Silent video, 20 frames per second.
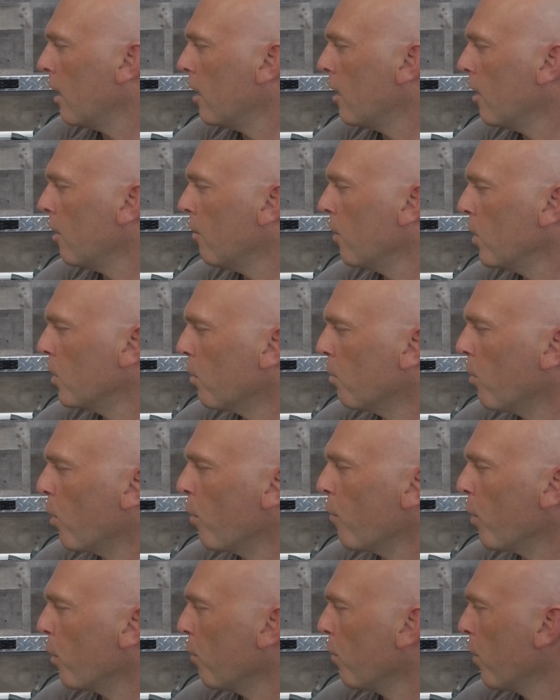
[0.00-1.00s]
Um, these are
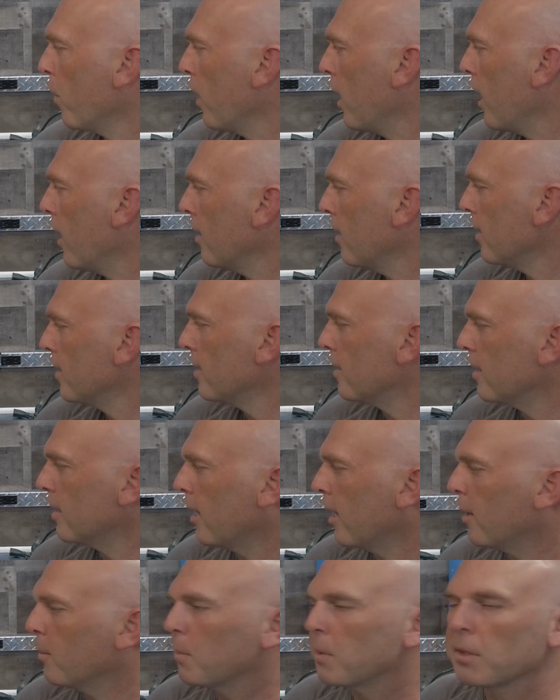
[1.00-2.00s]
perfect for that. And this is
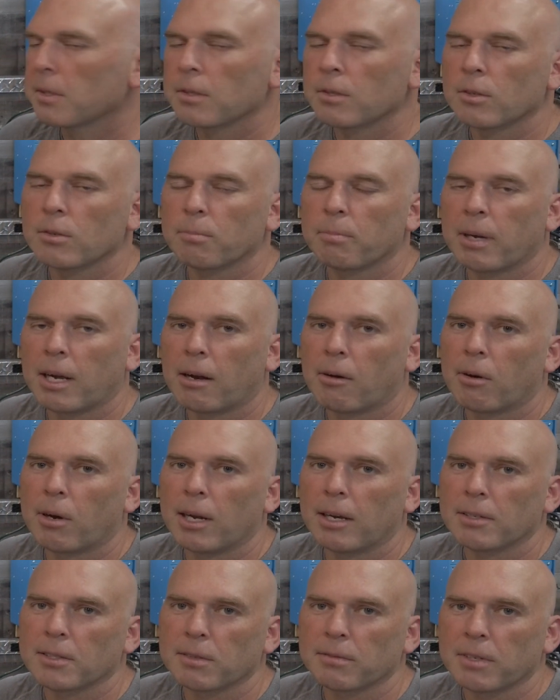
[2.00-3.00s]
an absolute
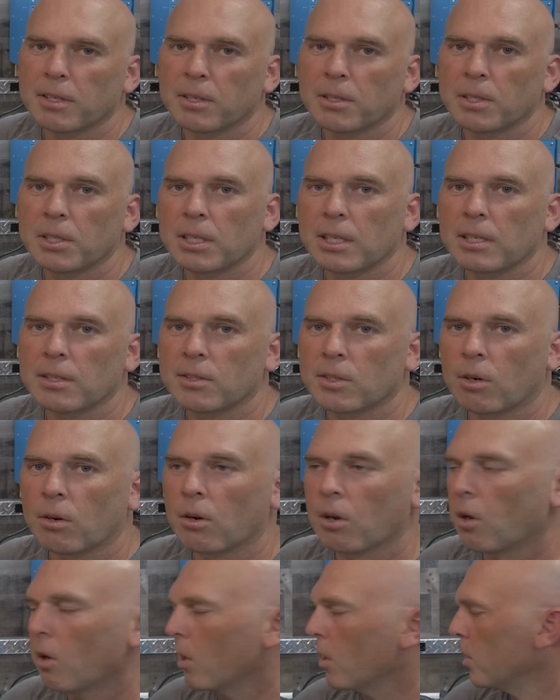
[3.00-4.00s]
powerhouse of energy. It's
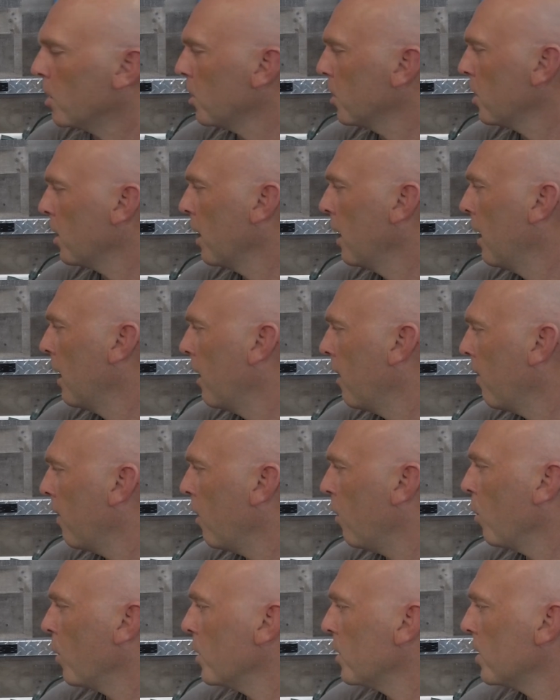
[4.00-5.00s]
our largest
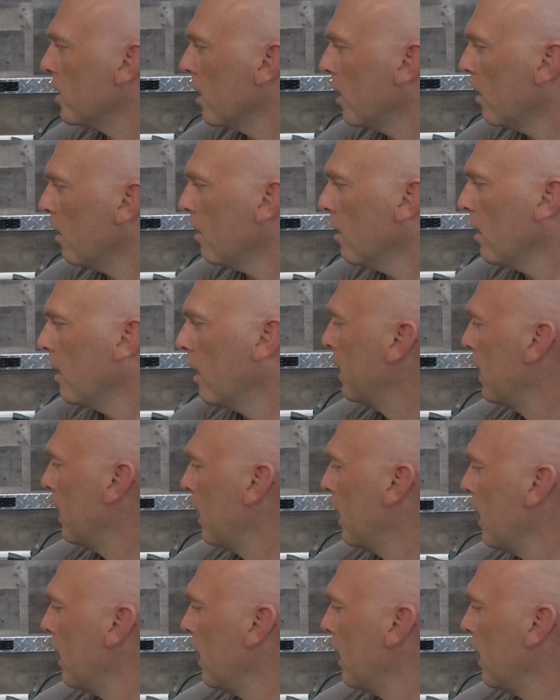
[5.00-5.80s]
that we sell.